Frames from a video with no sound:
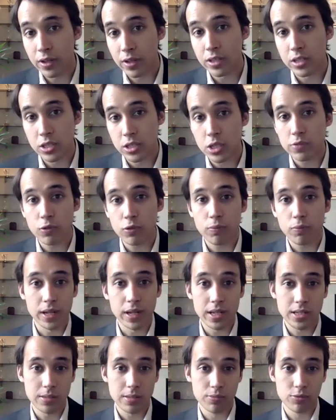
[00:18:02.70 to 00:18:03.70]
found this useful,
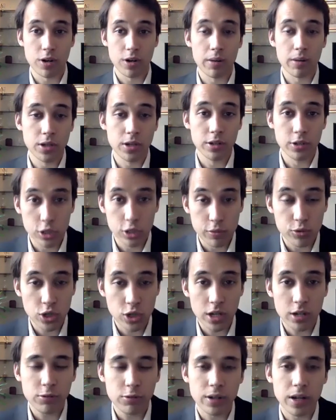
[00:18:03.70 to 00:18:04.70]
please subscribe to our YouTube
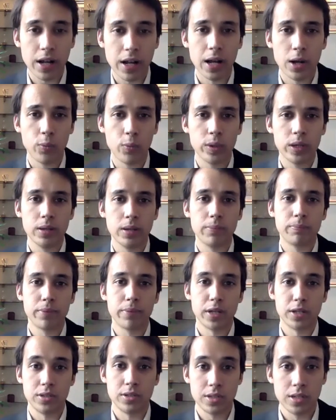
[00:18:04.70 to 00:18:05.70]
channel. Uh, we
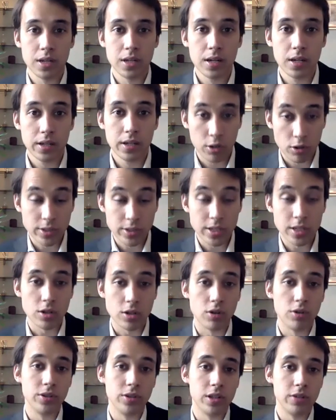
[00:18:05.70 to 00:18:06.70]
post content
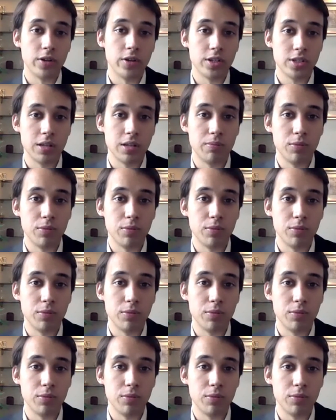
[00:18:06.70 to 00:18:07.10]
on university